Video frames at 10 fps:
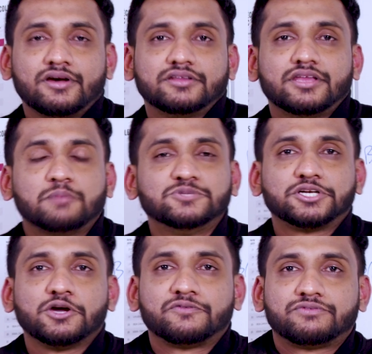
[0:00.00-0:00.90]
The
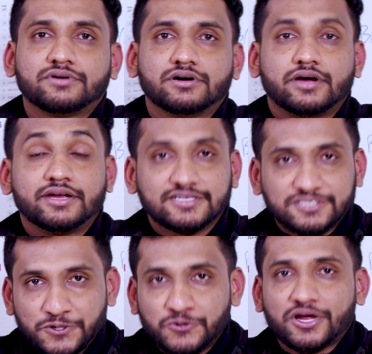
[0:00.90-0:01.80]
objective of
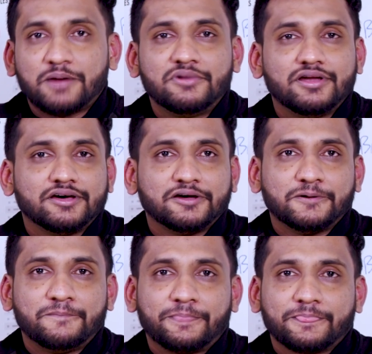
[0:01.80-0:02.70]
Industry
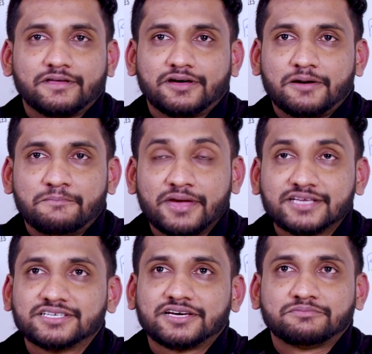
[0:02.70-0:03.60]
Durable
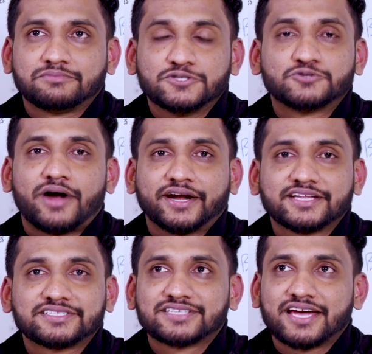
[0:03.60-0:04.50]
Major is to
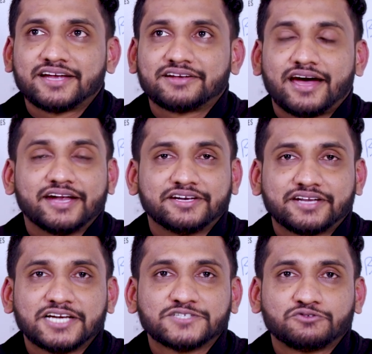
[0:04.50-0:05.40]
understand and
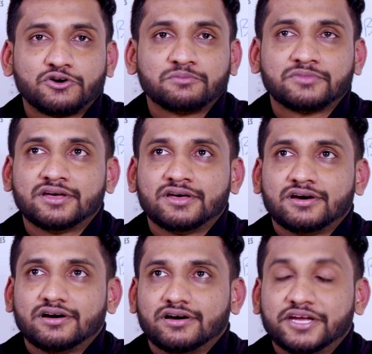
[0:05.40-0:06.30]
transform
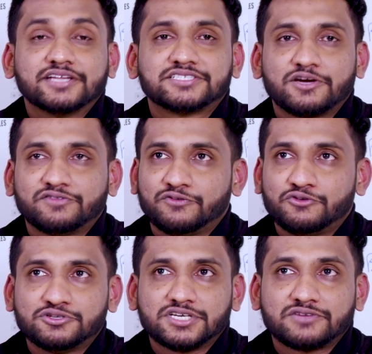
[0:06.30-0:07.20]
industry of the
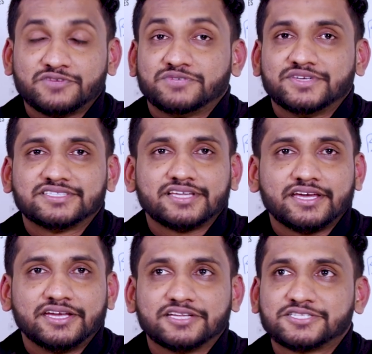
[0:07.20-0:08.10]
future, which we say
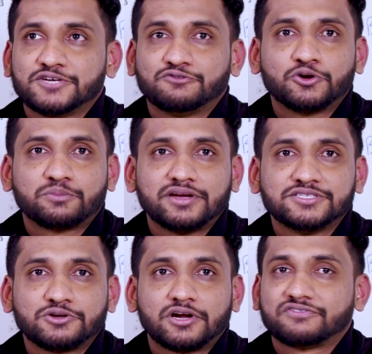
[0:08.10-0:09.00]
Industry
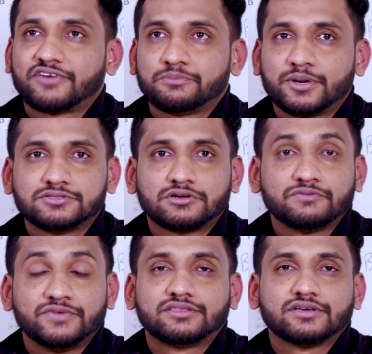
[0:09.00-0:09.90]
4.0 and
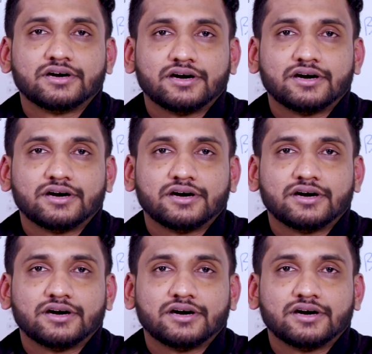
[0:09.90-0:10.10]
5.0 with